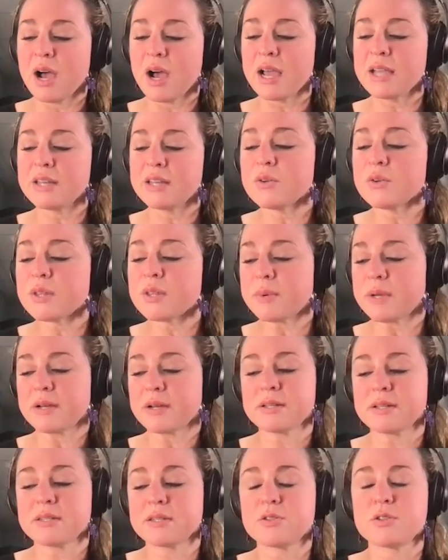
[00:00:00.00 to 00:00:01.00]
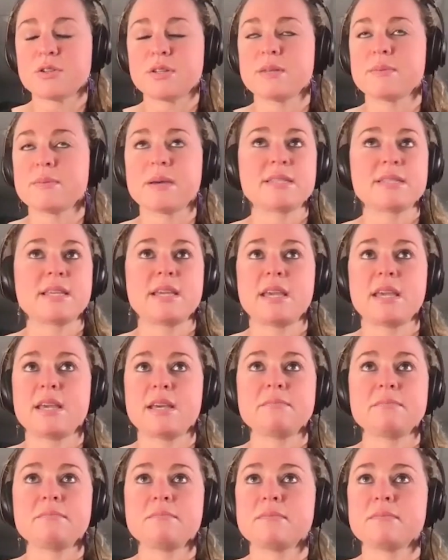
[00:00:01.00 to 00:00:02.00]
I know that parents are doing the best they
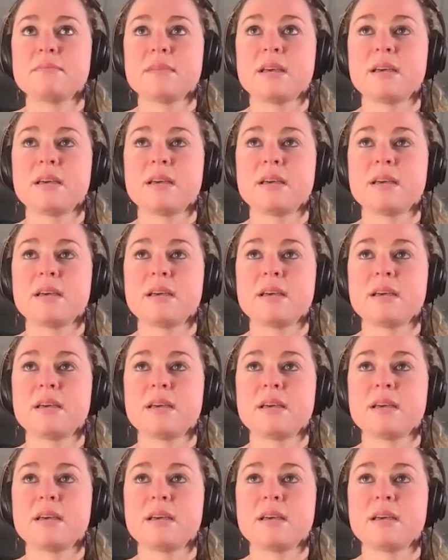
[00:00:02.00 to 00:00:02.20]
can.